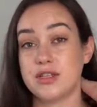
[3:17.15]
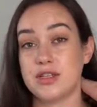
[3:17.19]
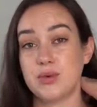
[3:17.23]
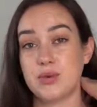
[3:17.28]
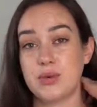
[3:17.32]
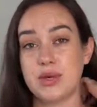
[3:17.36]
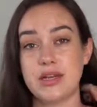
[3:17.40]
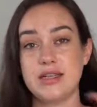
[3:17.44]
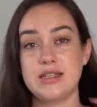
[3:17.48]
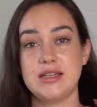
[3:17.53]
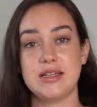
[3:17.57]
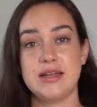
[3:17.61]
So
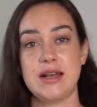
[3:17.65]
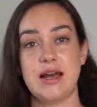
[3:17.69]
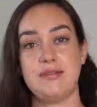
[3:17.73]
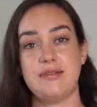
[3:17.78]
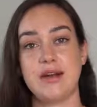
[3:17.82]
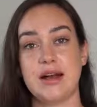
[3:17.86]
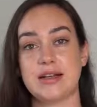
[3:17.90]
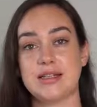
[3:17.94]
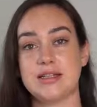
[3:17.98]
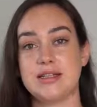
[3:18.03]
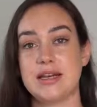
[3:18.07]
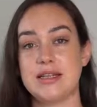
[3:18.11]
when I didn't
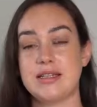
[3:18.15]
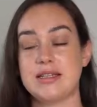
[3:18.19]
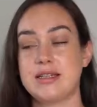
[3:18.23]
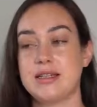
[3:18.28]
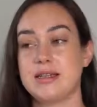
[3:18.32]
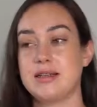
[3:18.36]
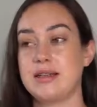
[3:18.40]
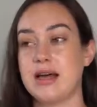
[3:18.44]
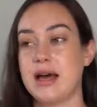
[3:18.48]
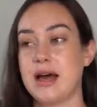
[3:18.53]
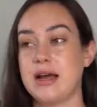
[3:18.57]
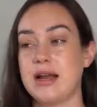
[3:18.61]
have access
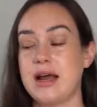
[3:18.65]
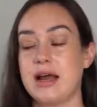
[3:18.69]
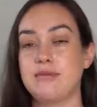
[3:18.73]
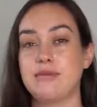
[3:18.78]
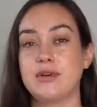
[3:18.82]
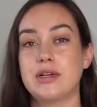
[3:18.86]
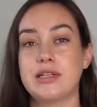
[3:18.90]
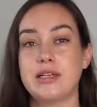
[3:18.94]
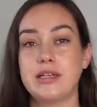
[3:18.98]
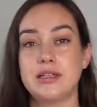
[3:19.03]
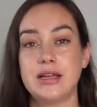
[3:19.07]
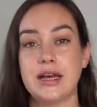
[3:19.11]
to that, I
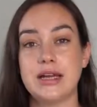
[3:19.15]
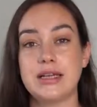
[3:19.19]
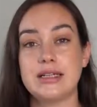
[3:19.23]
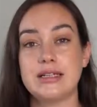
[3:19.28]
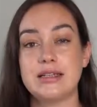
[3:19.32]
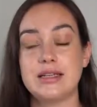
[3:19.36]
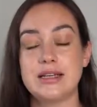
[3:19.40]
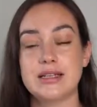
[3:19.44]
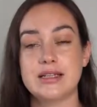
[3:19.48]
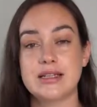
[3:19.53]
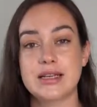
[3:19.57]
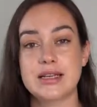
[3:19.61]
really
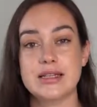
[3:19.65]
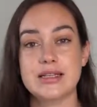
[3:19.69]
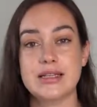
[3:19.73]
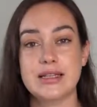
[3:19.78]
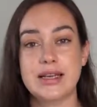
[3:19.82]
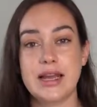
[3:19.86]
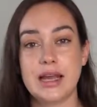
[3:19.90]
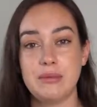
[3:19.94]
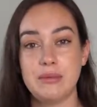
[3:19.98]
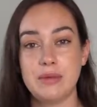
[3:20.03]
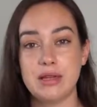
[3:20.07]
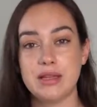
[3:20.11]
liked this because
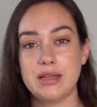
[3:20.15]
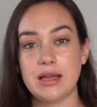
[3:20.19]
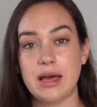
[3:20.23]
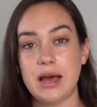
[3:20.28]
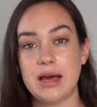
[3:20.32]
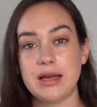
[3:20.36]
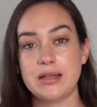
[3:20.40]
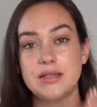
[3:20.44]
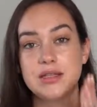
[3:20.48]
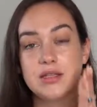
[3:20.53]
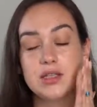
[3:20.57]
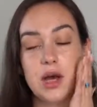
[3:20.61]
it gave me
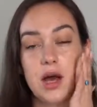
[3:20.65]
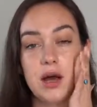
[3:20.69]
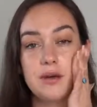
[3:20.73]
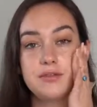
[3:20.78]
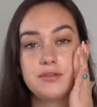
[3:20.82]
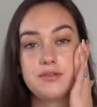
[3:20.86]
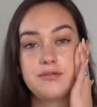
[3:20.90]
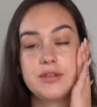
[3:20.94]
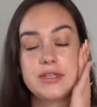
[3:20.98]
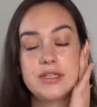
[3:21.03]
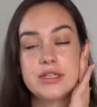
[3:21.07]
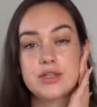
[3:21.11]
that
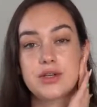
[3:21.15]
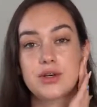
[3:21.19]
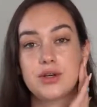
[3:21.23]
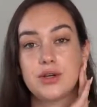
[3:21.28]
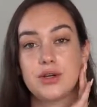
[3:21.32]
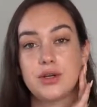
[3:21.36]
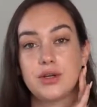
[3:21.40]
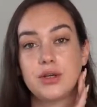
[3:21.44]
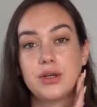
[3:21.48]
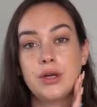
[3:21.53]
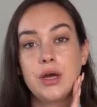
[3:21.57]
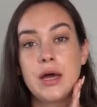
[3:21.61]
soft
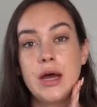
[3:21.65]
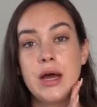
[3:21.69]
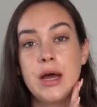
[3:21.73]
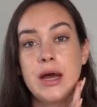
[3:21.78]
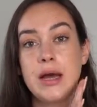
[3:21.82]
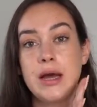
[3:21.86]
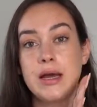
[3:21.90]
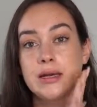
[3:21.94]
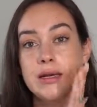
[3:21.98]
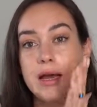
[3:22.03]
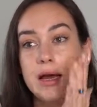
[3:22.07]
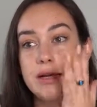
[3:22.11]
physical
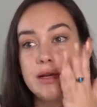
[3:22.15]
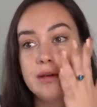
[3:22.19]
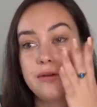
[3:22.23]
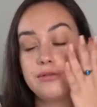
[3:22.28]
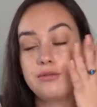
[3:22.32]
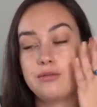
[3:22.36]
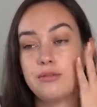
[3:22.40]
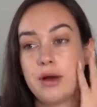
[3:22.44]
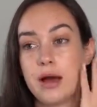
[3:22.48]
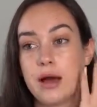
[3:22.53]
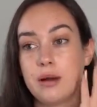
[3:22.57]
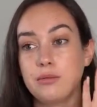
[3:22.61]
kind
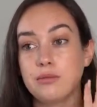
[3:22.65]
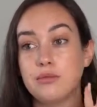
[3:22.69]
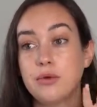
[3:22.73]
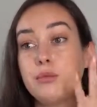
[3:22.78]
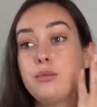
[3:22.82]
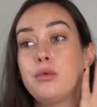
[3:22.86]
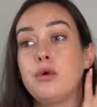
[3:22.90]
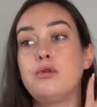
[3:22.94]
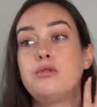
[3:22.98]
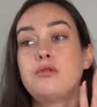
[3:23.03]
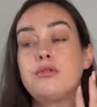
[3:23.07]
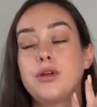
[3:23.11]
of um,
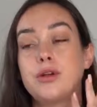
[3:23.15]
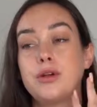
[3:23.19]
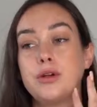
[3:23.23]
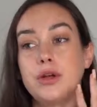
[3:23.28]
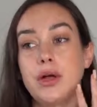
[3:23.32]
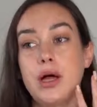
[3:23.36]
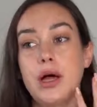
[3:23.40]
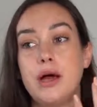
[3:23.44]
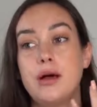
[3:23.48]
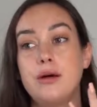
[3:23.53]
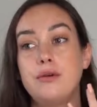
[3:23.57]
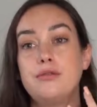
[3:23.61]

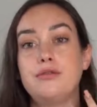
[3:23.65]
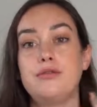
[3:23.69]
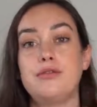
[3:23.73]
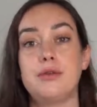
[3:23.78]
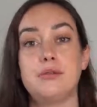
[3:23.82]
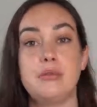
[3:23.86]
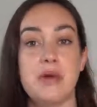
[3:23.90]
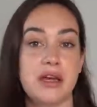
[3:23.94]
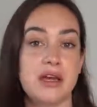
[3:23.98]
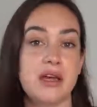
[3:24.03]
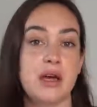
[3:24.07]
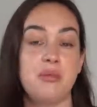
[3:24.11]
removal of
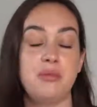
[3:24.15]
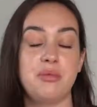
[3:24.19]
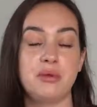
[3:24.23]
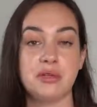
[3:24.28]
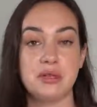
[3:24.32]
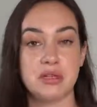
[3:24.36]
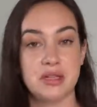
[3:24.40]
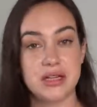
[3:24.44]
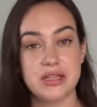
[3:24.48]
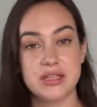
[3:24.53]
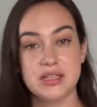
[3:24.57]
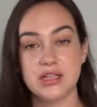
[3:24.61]
the makeup
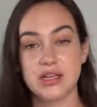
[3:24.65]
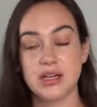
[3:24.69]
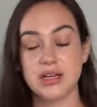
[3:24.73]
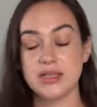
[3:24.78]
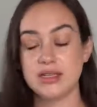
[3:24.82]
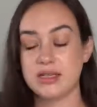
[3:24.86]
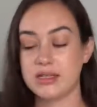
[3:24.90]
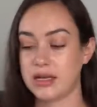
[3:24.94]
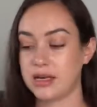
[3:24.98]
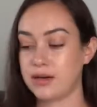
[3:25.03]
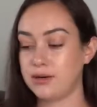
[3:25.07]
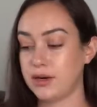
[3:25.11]
and cleanser,
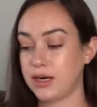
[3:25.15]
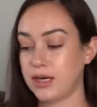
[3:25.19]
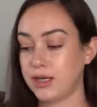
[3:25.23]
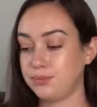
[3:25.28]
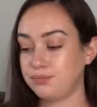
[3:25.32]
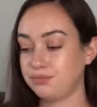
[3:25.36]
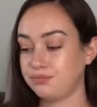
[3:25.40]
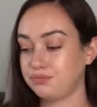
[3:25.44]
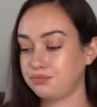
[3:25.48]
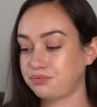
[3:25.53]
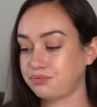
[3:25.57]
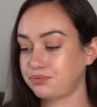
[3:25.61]
et
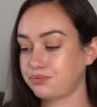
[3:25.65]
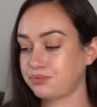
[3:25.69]
cetera,